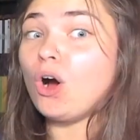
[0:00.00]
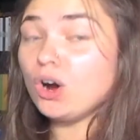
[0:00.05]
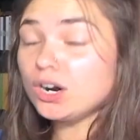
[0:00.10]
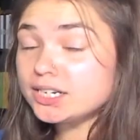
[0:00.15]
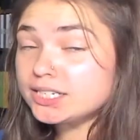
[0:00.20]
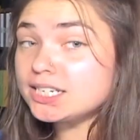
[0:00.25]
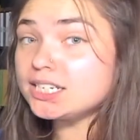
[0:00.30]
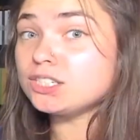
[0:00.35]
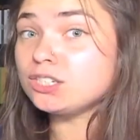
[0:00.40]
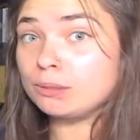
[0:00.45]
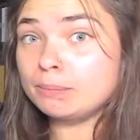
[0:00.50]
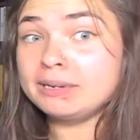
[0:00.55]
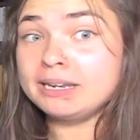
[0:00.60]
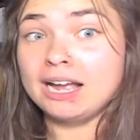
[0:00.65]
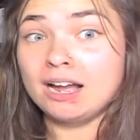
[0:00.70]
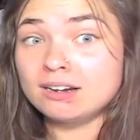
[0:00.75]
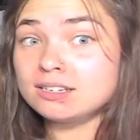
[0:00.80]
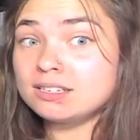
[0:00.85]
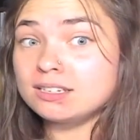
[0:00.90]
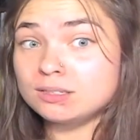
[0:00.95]
Arzy took me
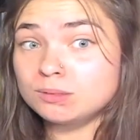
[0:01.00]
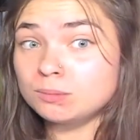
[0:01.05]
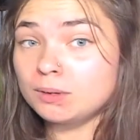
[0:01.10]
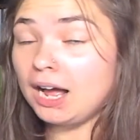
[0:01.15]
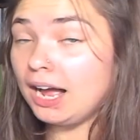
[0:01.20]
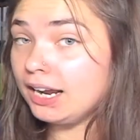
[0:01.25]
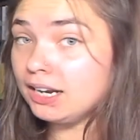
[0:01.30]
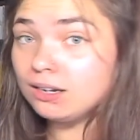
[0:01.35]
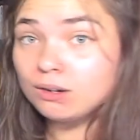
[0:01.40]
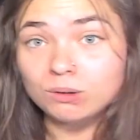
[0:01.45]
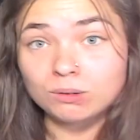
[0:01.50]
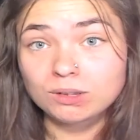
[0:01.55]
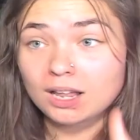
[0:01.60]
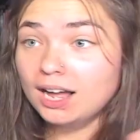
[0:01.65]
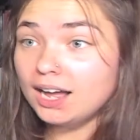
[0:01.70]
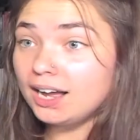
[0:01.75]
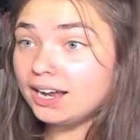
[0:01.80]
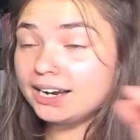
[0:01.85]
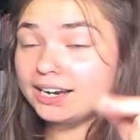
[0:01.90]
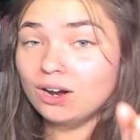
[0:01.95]
out in this one. I ain't gonna
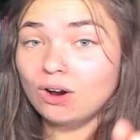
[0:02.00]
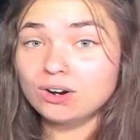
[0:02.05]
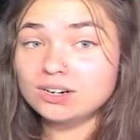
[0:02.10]
lie.